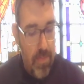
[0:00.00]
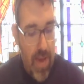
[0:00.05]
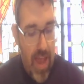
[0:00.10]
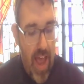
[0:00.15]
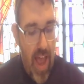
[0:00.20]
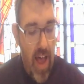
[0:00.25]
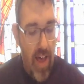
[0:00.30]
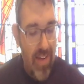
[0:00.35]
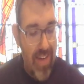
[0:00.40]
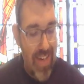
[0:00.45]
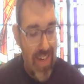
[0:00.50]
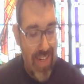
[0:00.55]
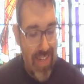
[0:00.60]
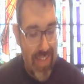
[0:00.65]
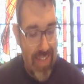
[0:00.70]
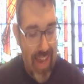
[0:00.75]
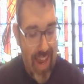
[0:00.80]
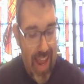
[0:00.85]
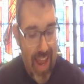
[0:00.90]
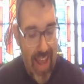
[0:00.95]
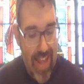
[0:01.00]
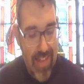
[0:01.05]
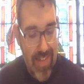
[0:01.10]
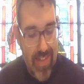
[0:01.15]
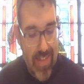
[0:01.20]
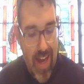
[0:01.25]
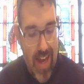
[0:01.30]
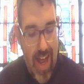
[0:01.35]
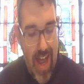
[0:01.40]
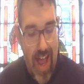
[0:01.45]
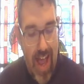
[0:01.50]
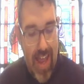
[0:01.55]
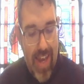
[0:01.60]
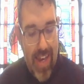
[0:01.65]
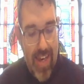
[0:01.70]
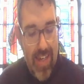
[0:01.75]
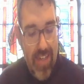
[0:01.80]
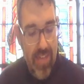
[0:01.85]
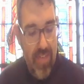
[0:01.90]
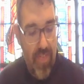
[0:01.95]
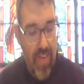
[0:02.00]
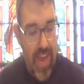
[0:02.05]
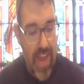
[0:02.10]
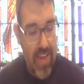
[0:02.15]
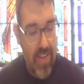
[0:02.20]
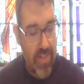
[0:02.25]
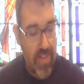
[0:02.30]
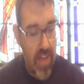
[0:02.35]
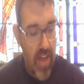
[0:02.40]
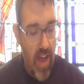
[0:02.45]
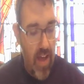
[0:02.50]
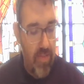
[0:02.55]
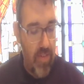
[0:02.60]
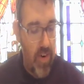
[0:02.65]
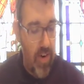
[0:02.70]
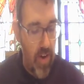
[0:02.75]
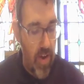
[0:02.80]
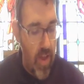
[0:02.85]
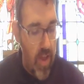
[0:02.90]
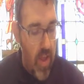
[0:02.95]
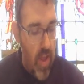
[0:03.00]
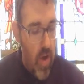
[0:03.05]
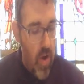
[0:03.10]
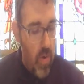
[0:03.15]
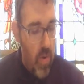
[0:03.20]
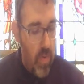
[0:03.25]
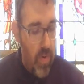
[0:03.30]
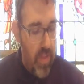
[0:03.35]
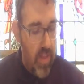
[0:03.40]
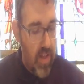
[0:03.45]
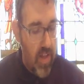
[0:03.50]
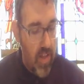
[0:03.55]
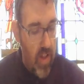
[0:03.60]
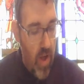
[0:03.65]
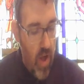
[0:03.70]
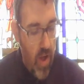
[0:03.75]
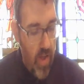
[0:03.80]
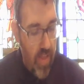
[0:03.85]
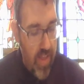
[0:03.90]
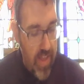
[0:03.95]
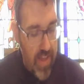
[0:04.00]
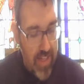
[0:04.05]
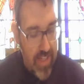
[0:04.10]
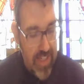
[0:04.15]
bound and his hands tied and his face covered with a cloth.